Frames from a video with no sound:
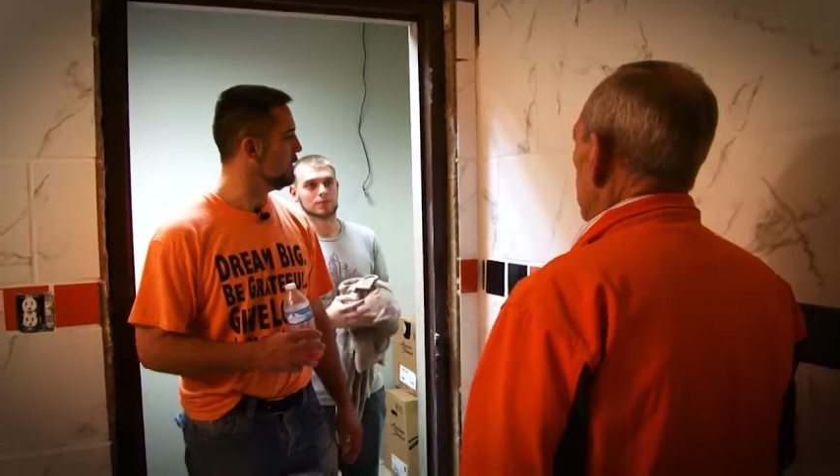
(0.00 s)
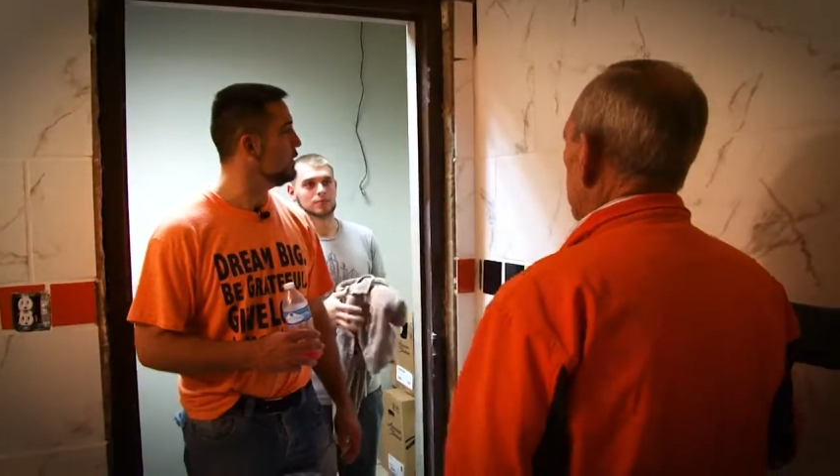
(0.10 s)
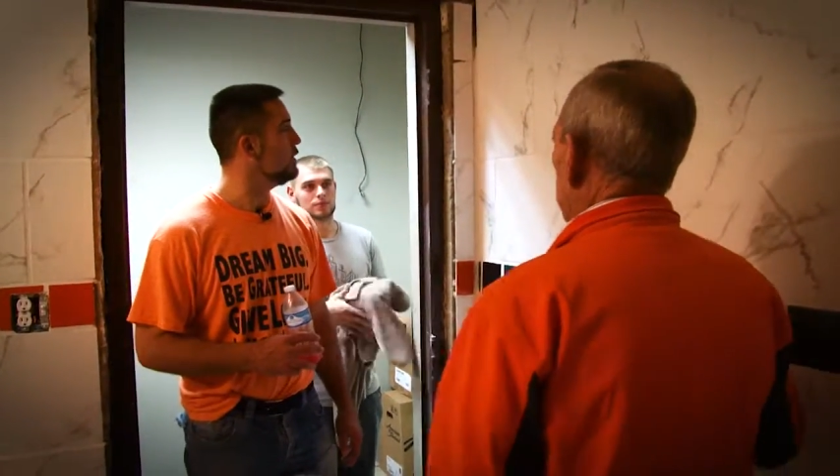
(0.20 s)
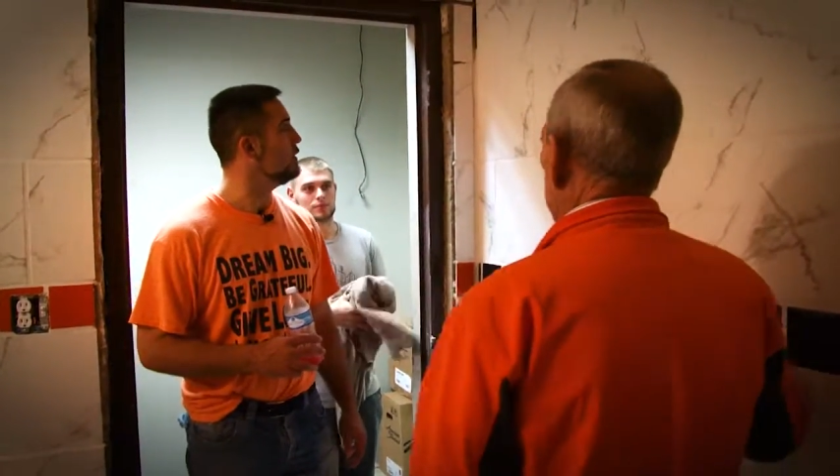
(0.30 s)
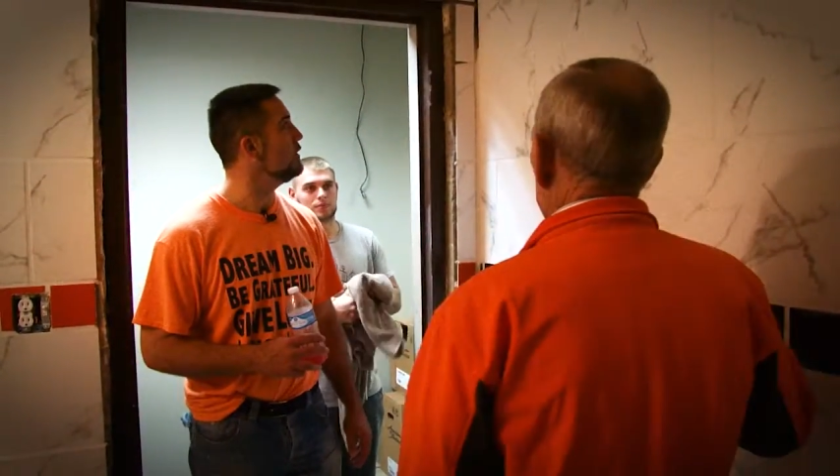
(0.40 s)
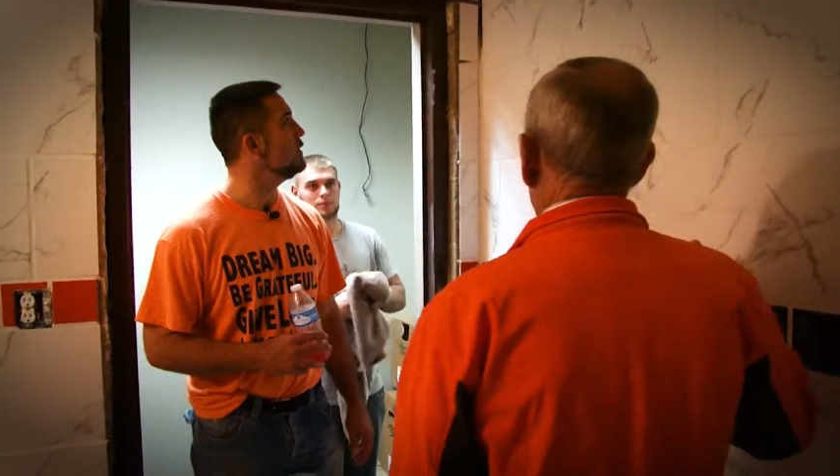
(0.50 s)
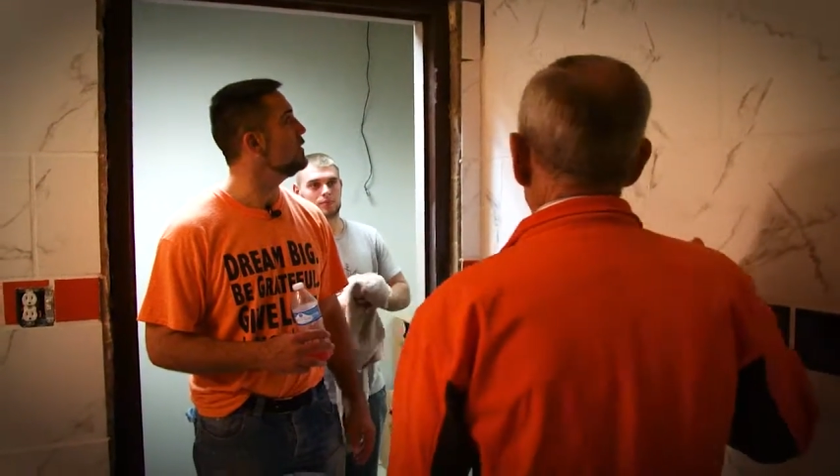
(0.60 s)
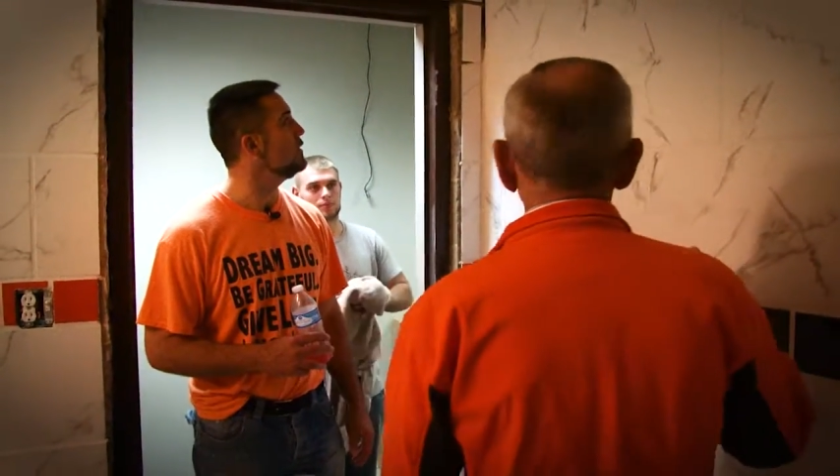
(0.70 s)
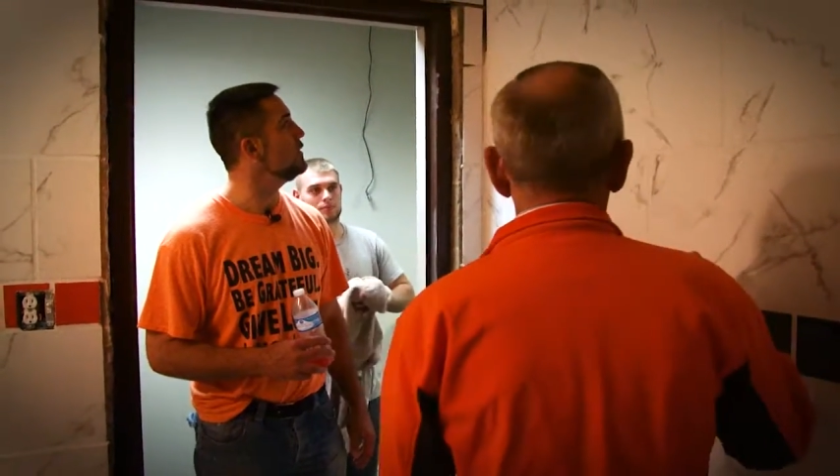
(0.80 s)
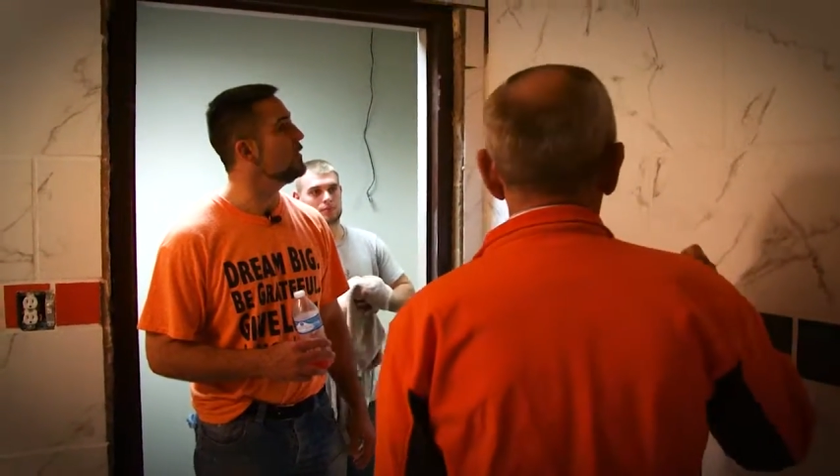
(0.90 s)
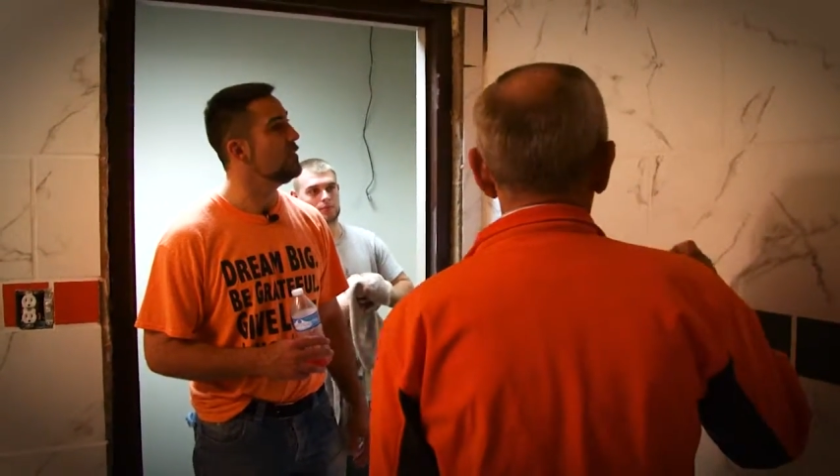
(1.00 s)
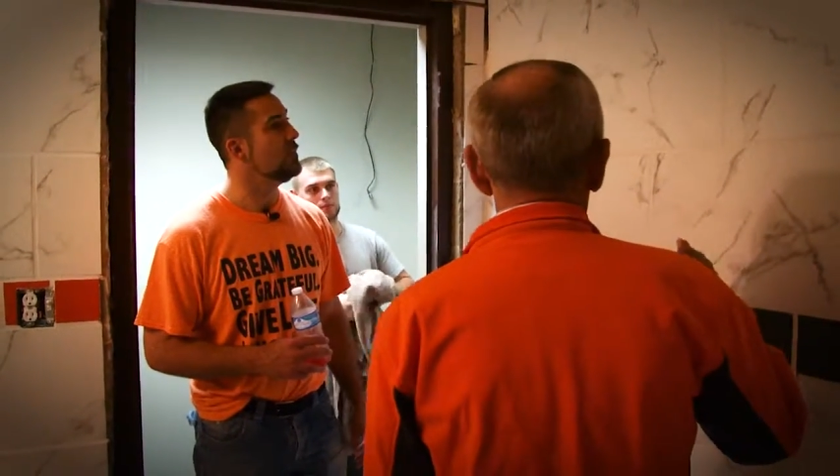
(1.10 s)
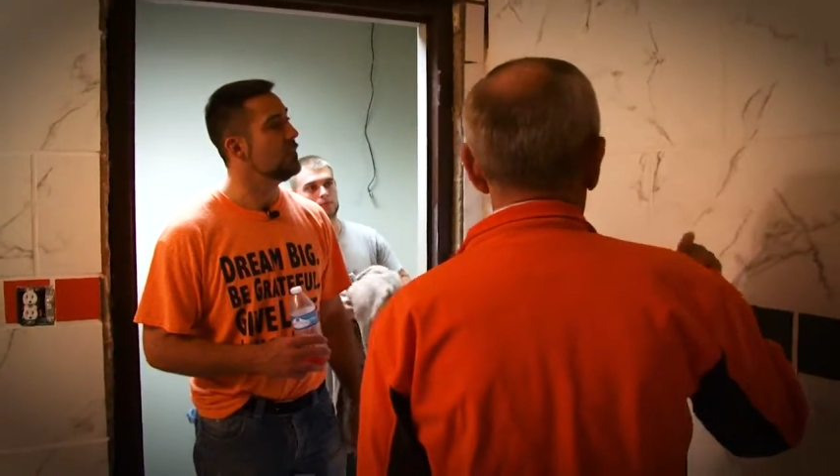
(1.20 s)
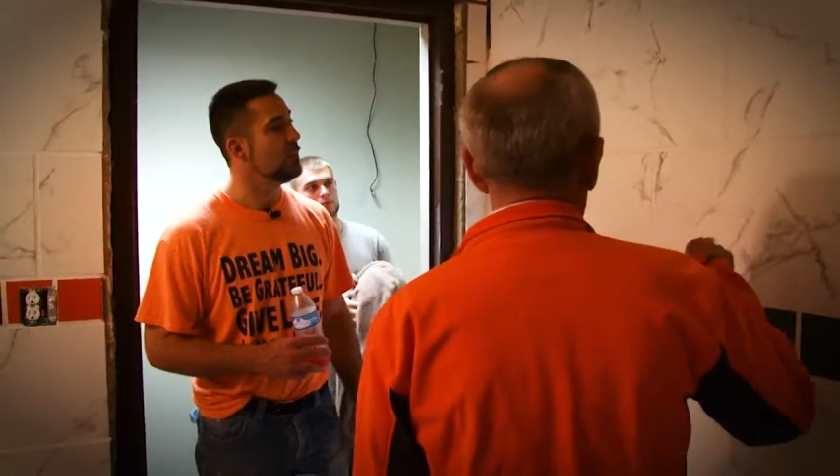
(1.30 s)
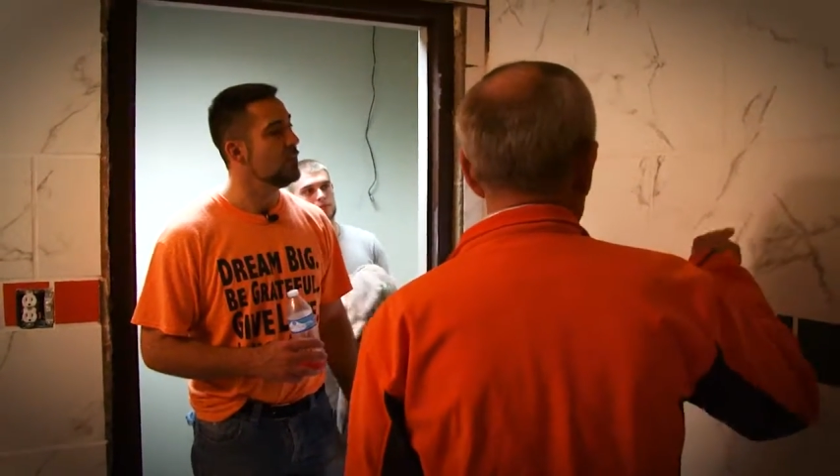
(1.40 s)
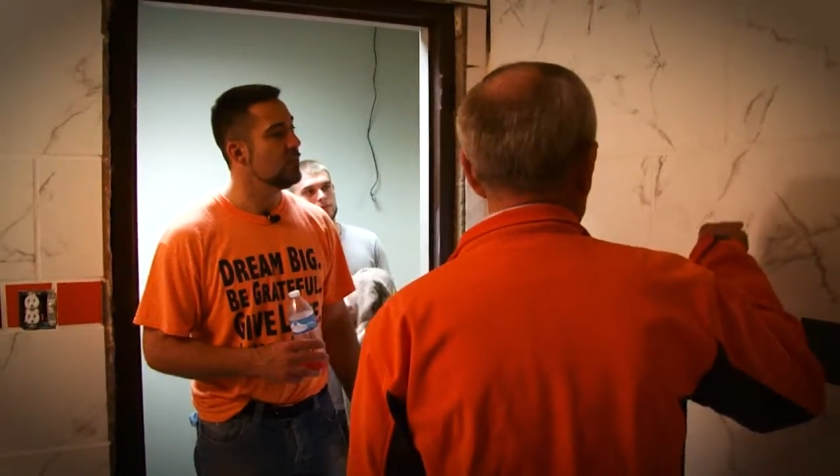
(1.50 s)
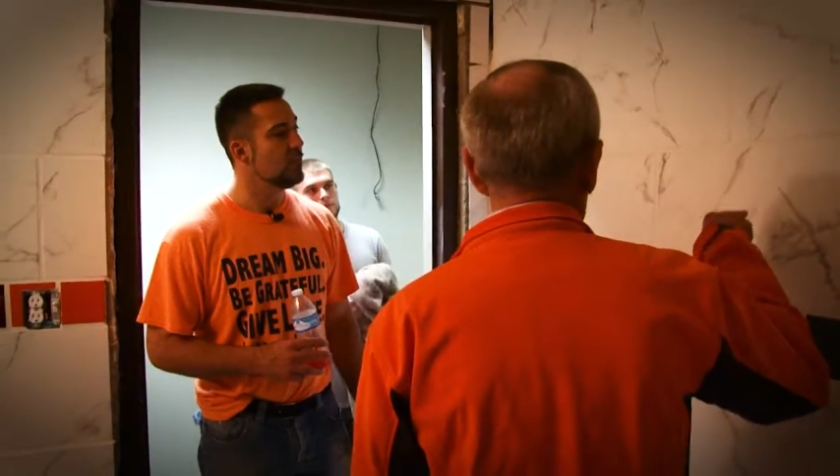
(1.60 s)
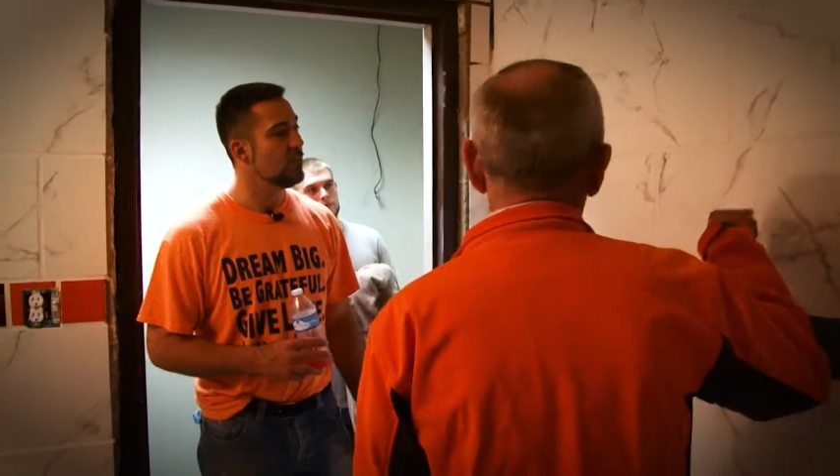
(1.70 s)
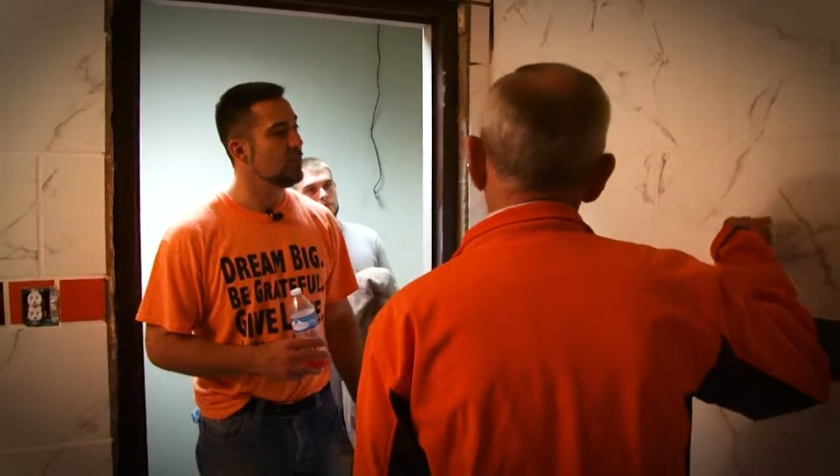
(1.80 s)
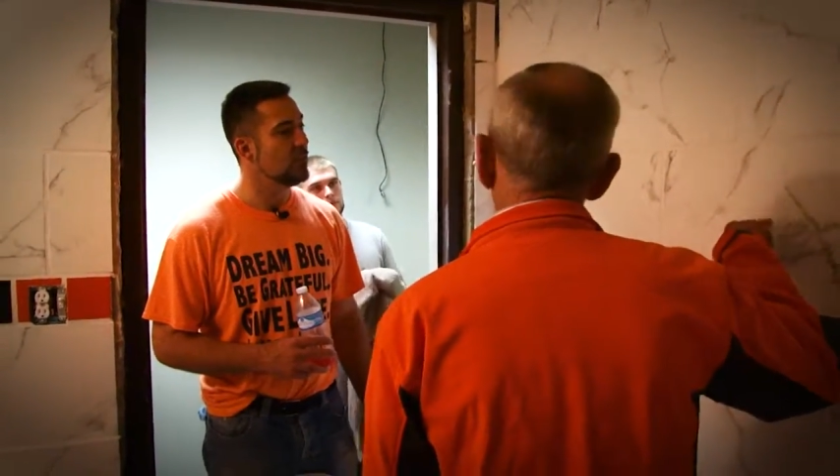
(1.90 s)
can I put
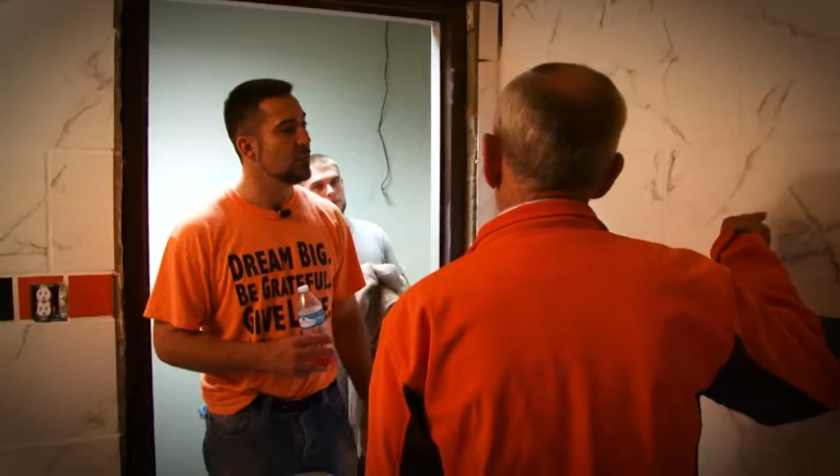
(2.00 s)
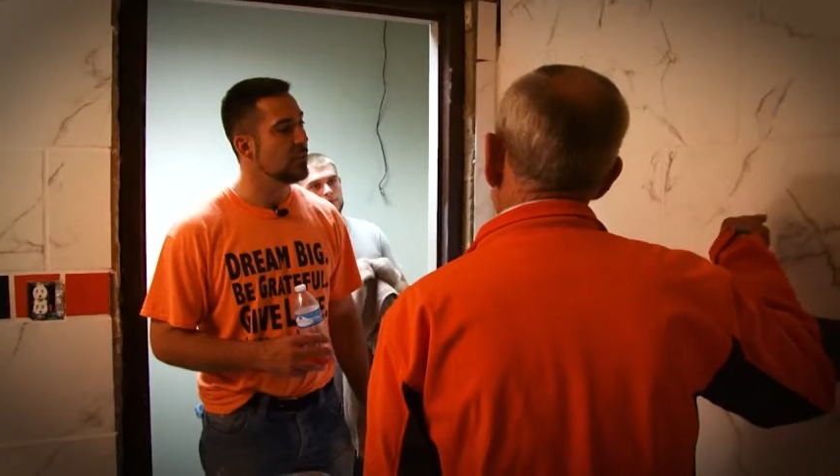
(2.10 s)
screws